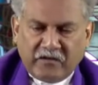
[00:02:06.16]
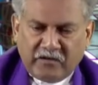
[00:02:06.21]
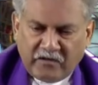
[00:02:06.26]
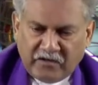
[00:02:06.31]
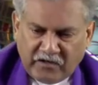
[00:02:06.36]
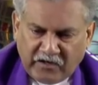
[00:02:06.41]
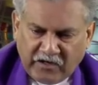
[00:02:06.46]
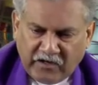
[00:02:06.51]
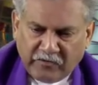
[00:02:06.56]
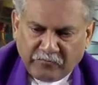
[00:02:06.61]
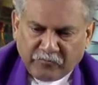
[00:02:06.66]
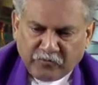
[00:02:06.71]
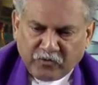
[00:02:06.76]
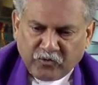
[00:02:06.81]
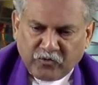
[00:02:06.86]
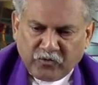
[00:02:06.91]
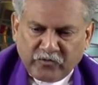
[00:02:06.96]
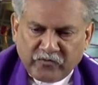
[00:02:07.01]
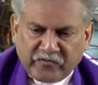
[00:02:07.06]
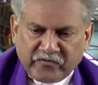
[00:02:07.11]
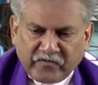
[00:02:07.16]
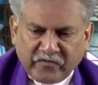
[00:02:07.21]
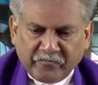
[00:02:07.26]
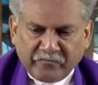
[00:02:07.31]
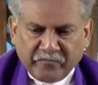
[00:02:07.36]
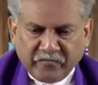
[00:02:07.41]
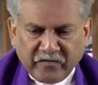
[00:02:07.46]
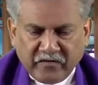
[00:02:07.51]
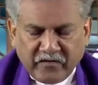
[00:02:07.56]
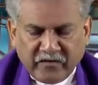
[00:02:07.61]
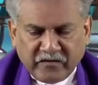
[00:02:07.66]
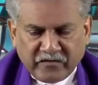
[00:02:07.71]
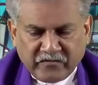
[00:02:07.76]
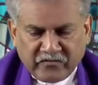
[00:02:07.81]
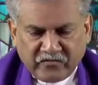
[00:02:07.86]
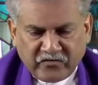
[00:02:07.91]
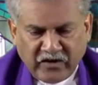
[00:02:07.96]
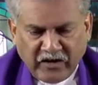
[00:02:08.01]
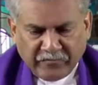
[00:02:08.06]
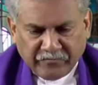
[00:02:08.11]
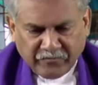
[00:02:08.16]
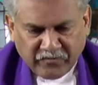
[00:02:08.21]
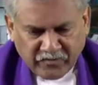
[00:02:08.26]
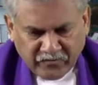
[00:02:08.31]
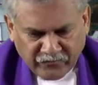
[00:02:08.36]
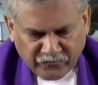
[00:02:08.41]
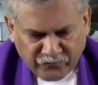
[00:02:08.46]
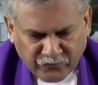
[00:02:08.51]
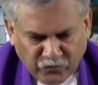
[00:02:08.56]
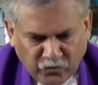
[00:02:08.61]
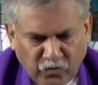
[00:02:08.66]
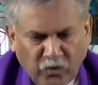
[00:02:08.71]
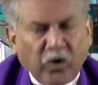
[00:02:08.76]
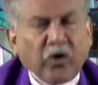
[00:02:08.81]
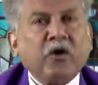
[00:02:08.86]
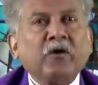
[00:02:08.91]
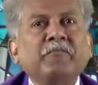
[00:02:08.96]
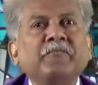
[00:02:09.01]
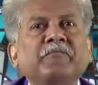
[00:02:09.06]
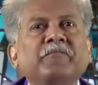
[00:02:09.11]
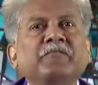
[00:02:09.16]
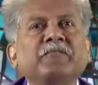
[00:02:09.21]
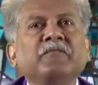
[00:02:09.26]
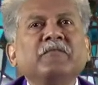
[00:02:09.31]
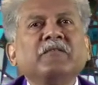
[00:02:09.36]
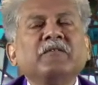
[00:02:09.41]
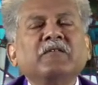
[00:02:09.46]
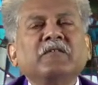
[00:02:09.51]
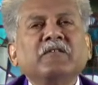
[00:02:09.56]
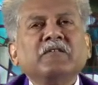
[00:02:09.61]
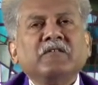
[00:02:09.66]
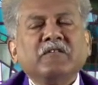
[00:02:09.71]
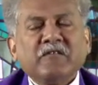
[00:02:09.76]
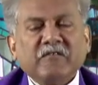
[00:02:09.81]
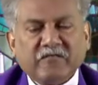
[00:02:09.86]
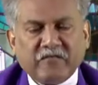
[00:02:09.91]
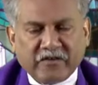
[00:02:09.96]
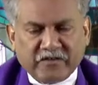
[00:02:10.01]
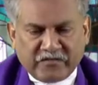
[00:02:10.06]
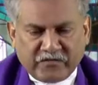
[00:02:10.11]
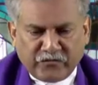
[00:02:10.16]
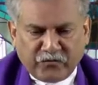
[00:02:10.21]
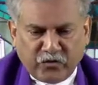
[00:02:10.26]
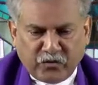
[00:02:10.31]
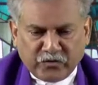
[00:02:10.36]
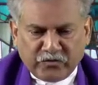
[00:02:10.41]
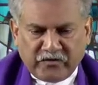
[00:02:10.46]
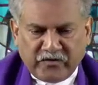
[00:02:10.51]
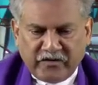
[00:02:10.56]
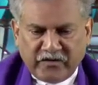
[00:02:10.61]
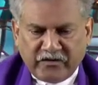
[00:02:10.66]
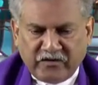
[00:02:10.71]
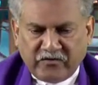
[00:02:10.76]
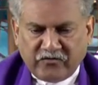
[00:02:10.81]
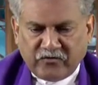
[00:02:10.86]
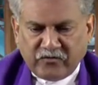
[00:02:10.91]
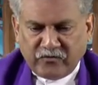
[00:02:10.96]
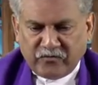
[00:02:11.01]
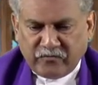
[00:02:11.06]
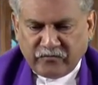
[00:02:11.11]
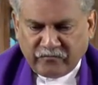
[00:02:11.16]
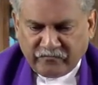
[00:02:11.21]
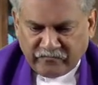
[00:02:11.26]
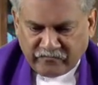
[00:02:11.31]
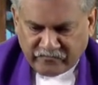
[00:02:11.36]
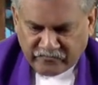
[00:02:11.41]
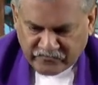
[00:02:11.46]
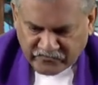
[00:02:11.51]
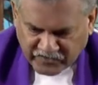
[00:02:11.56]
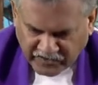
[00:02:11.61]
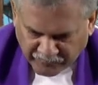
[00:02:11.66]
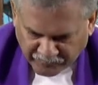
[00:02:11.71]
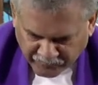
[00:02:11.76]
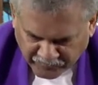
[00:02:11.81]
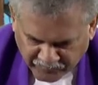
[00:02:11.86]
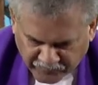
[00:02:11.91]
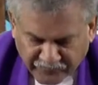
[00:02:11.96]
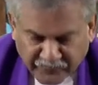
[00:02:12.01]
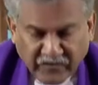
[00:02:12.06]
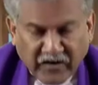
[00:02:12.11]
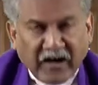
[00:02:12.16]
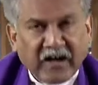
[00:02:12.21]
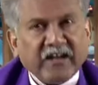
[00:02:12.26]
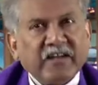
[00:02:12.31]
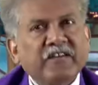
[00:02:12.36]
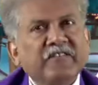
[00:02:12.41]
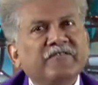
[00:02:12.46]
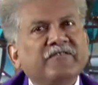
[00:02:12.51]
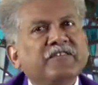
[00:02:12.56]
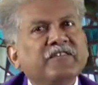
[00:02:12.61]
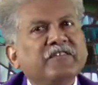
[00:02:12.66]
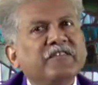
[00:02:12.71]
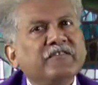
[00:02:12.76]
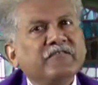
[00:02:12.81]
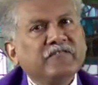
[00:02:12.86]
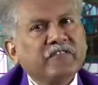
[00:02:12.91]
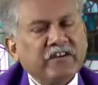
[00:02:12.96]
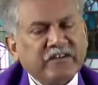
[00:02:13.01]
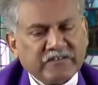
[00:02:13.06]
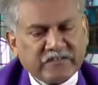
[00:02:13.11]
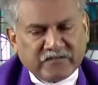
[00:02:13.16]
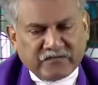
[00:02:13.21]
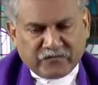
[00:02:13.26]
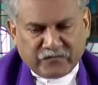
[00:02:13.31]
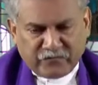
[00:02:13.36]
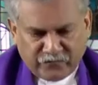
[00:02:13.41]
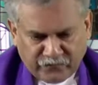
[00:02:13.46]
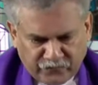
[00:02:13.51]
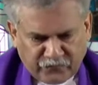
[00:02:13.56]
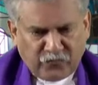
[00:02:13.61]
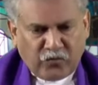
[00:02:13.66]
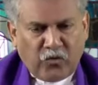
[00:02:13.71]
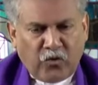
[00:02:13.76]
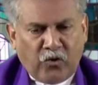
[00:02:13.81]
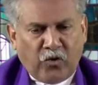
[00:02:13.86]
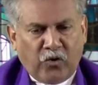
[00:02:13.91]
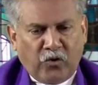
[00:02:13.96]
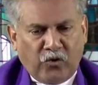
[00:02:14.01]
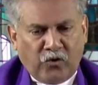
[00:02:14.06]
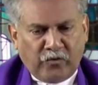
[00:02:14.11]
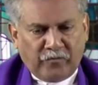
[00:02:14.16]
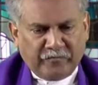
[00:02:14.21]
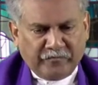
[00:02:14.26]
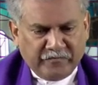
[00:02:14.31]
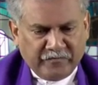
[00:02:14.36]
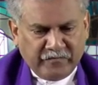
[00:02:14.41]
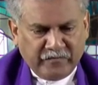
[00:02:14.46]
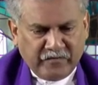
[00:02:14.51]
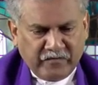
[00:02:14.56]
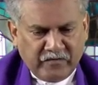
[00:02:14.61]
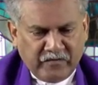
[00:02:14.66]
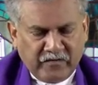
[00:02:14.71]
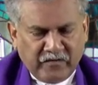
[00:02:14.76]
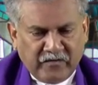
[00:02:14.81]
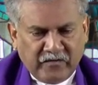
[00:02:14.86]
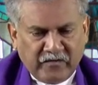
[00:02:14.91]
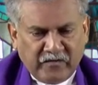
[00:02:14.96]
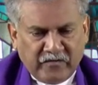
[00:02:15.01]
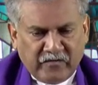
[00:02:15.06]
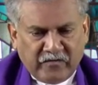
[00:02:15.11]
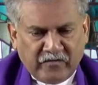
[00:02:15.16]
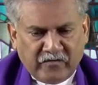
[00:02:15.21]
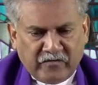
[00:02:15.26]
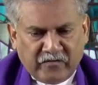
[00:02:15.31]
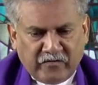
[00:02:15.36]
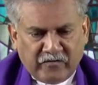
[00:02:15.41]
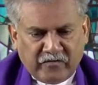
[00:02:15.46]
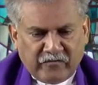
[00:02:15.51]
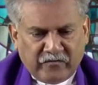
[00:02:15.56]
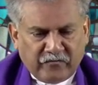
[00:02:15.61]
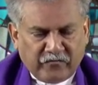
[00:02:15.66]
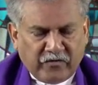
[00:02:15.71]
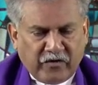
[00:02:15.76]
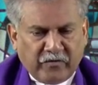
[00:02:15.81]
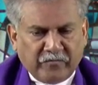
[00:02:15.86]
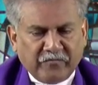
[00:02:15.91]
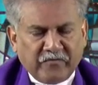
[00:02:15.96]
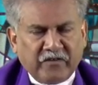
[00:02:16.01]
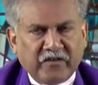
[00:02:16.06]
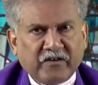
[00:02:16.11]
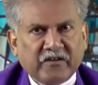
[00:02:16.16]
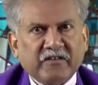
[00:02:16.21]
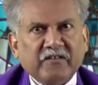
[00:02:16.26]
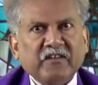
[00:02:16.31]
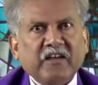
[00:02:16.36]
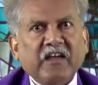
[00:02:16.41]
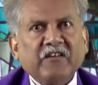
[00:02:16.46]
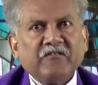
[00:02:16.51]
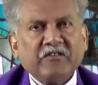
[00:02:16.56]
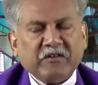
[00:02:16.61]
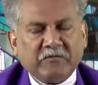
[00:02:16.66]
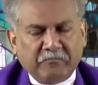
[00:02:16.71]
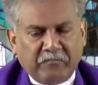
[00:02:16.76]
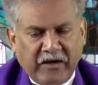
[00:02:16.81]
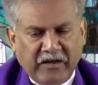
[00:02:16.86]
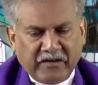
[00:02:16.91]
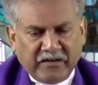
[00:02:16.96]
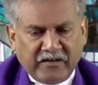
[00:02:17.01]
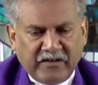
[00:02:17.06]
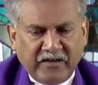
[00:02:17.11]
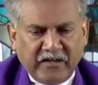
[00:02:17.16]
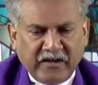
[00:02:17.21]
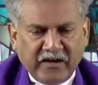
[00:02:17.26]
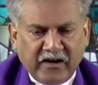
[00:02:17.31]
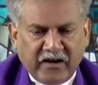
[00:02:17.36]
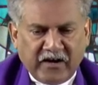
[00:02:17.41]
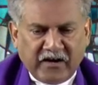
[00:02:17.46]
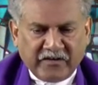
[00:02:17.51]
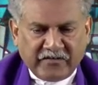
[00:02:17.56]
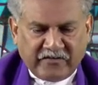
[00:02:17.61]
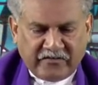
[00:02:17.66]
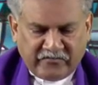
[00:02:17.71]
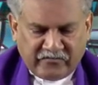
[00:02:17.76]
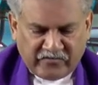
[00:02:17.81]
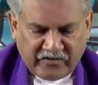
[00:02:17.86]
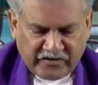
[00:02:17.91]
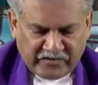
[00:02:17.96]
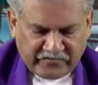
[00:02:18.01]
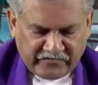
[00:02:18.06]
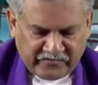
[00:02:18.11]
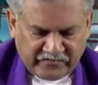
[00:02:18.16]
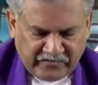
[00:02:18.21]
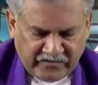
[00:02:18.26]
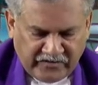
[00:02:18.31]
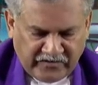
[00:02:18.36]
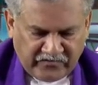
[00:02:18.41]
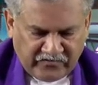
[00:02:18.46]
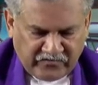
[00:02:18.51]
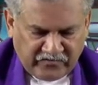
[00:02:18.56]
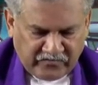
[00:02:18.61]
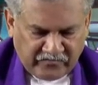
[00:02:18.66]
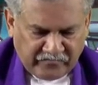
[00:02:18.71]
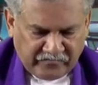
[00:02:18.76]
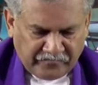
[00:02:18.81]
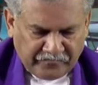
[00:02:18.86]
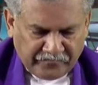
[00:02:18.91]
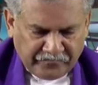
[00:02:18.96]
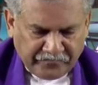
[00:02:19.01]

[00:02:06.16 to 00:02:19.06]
Hebrews chapter 4 verse 14 to chapter 5, verse 4 from the David Bentley Hart translation.